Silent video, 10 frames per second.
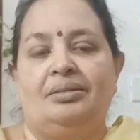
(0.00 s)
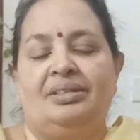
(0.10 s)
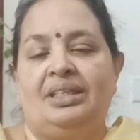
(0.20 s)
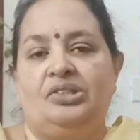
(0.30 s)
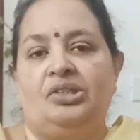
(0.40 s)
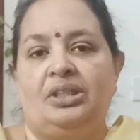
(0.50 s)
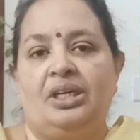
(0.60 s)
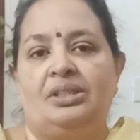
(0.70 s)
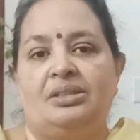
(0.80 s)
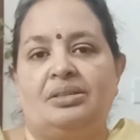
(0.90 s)

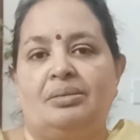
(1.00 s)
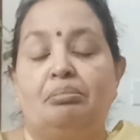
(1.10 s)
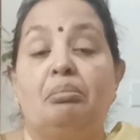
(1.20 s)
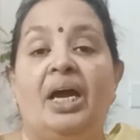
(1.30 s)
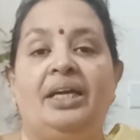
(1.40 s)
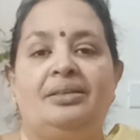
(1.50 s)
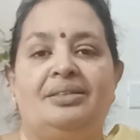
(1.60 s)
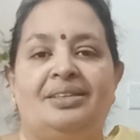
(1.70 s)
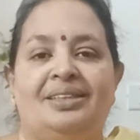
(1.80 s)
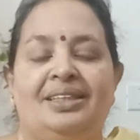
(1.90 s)
Dashratha's mind.
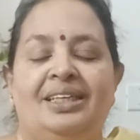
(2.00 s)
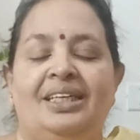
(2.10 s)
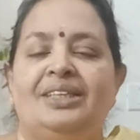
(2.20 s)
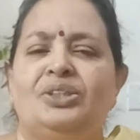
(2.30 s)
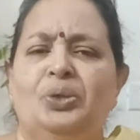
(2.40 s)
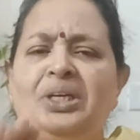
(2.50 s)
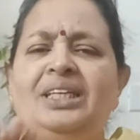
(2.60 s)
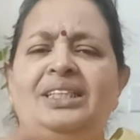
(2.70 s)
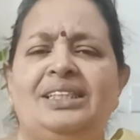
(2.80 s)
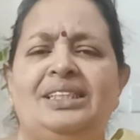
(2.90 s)
So
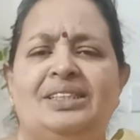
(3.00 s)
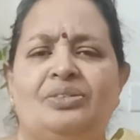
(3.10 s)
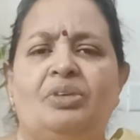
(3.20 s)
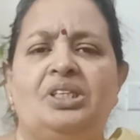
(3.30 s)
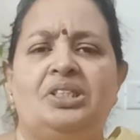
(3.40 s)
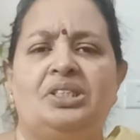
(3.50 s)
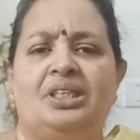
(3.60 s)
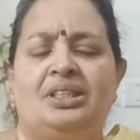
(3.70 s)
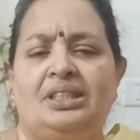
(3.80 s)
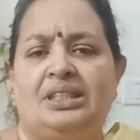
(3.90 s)

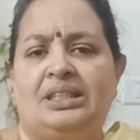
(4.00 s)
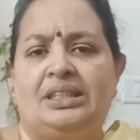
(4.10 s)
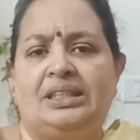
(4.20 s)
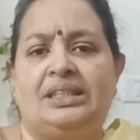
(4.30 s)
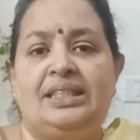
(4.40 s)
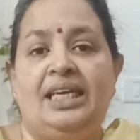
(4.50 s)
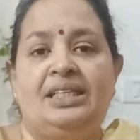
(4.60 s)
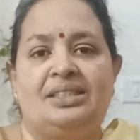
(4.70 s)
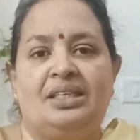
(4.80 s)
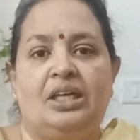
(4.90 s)
Vashishta just
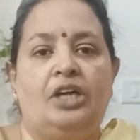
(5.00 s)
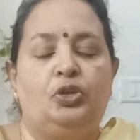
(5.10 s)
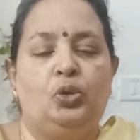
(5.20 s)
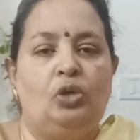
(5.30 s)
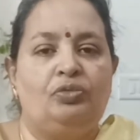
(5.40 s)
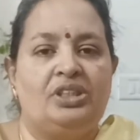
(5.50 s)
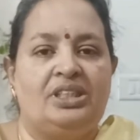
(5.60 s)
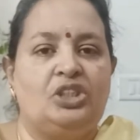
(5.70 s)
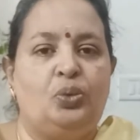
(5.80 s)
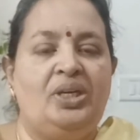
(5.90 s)
takes the control of the
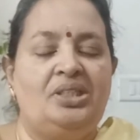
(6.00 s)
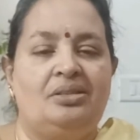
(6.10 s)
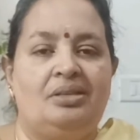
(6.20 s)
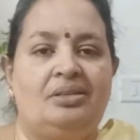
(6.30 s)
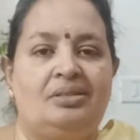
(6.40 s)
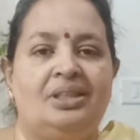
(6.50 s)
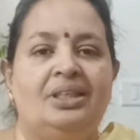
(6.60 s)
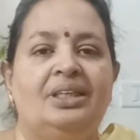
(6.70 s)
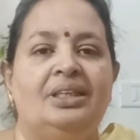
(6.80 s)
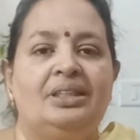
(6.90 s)
situation and
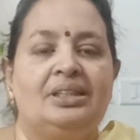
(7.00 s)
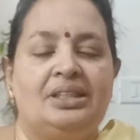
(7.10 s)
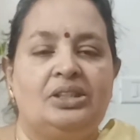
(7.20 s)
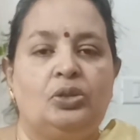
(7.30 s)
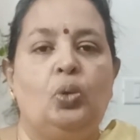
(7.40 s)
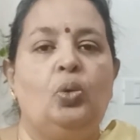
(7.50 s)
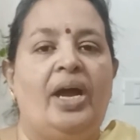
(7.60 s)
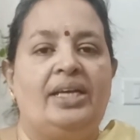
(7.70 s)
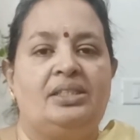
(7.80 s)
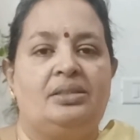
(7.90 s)
just go
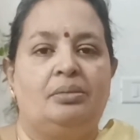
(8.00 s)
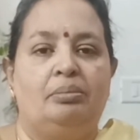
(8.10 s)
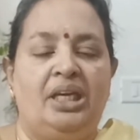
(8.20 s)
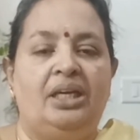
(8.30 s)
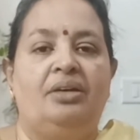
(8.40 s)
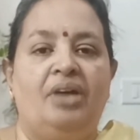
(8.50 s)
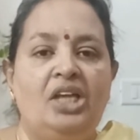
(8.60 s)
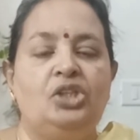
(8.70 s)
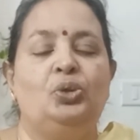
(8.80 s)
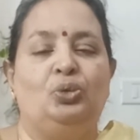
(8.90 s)
as being a
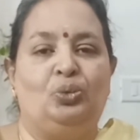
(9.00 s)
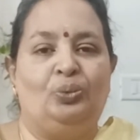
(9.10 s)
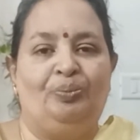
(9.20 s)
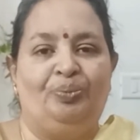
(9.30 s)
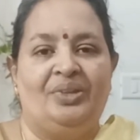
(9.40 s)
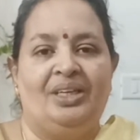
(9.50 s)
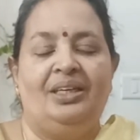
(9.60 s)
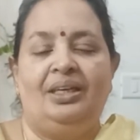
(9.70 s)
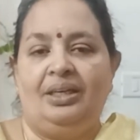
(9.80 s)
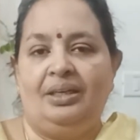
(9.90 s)
Rajguru.
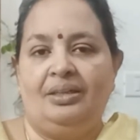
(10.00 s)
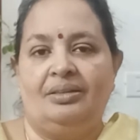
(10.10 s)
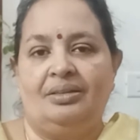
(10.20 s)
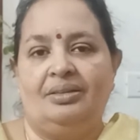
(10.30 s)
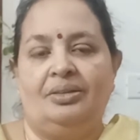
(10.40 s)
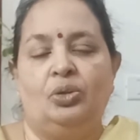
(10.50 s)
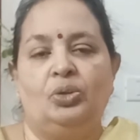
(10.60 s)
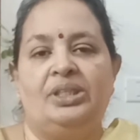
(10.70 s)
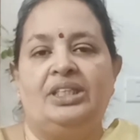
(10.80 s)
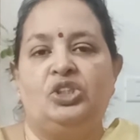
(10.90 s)
He
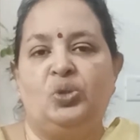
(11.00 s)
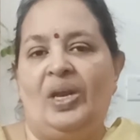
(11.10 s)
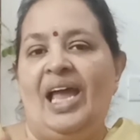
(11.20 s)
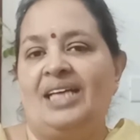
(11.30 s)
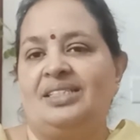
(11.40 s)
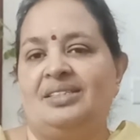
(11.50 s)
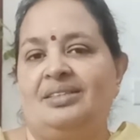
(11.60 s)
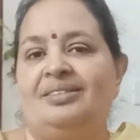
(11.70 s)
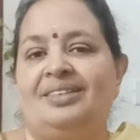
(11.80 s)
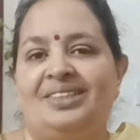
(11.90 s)
goes and solace
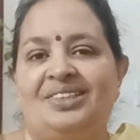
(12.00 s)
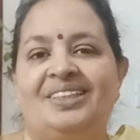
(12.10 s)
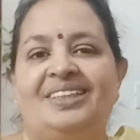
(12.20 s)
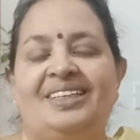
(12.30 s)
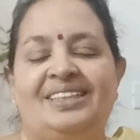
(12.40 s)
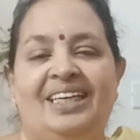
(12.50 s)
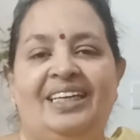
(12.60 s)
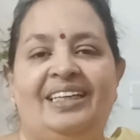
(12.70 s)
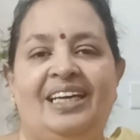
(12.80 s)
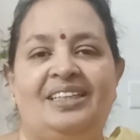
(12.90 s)
Dashratha,
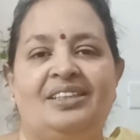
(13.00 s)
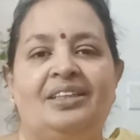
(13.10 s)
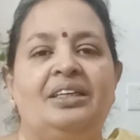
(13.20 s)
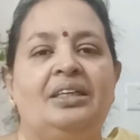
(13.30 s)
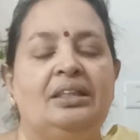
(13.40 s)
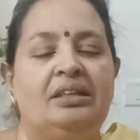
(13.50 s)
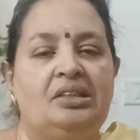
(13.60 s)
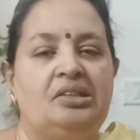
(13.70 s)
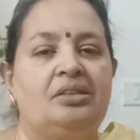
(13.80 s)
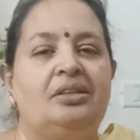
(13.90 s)
saying that,
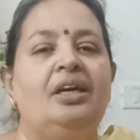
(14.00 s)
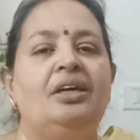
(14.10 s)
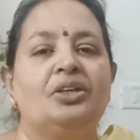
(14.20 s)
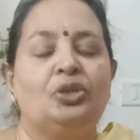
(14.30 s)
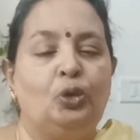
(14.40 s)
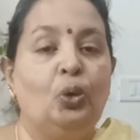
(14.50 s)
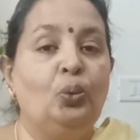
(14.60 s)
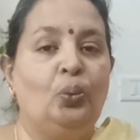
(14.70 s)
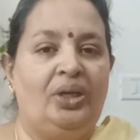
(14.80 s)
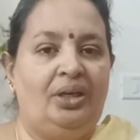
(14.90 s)
"Dashratha,
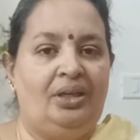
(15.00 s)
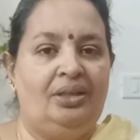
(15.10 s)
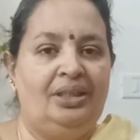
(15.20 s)
don't worry.